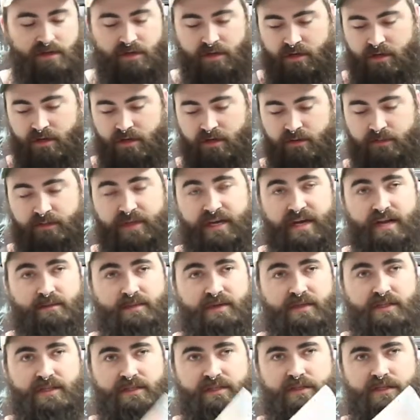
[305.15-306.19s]
Um, that'll
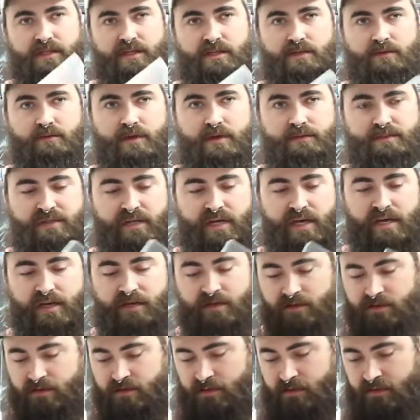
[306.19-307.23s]
be listed in the website
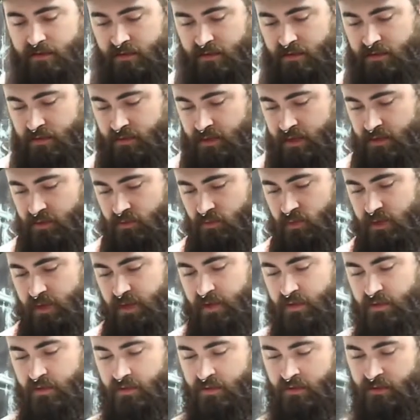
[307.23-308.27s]
uh, as
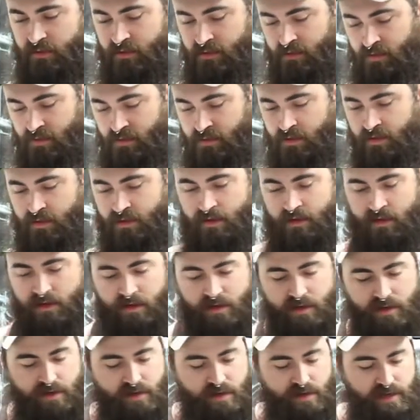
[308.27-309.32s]
well.
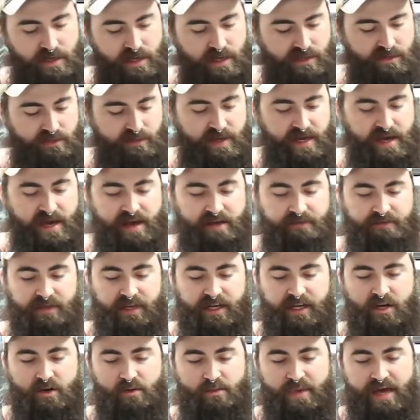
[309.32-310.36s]
Uh, next we have
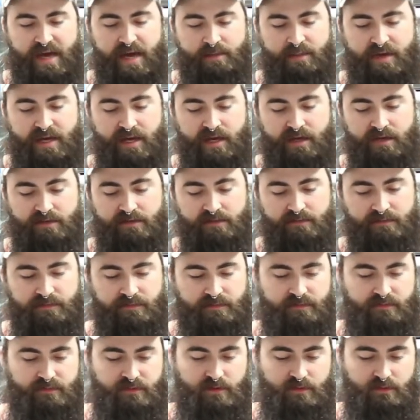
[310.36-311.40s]
Lego Batman
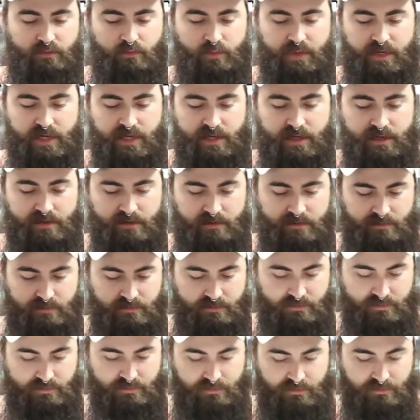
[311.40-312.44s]
for the Wii.
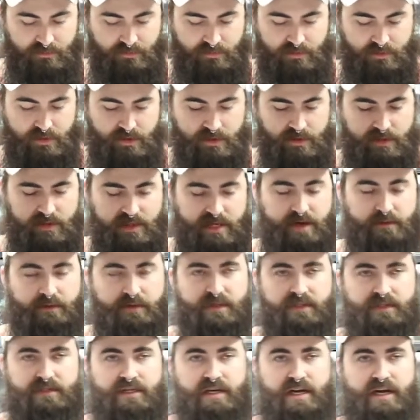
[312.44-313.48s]
That one
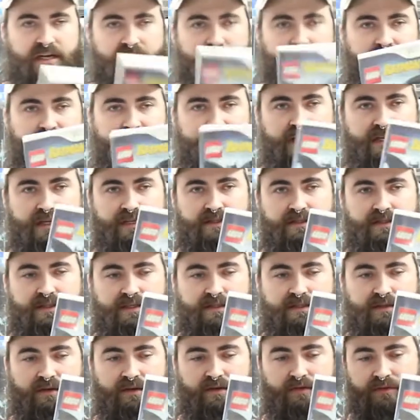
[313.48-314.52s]
is not complete, it's
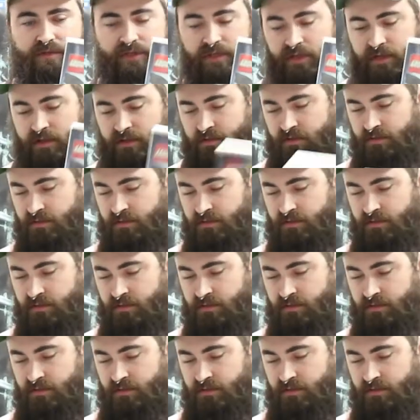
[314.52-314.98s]
disc only.